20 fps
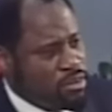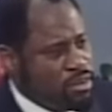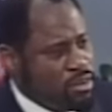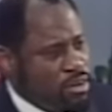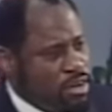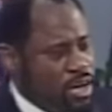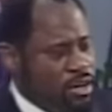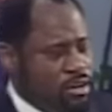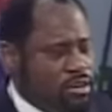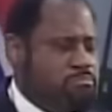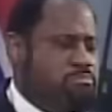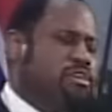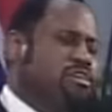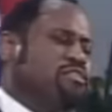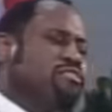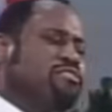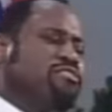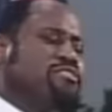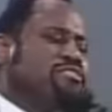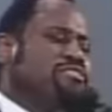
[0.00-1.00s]
I
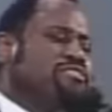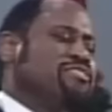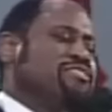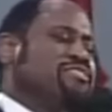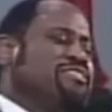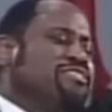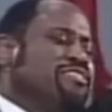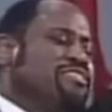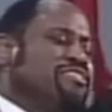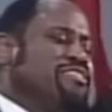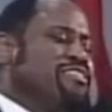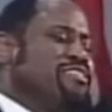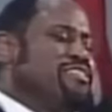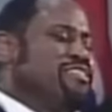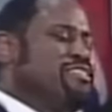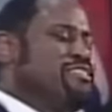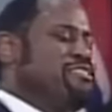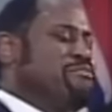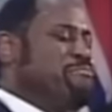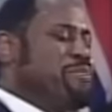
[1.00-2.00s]
build
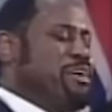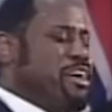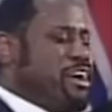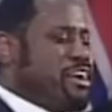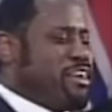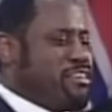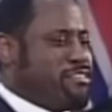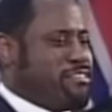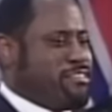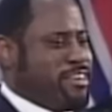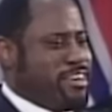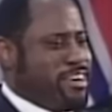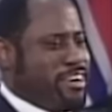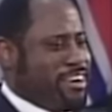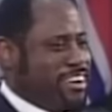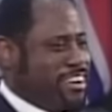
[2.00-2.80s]
ma ecclesia.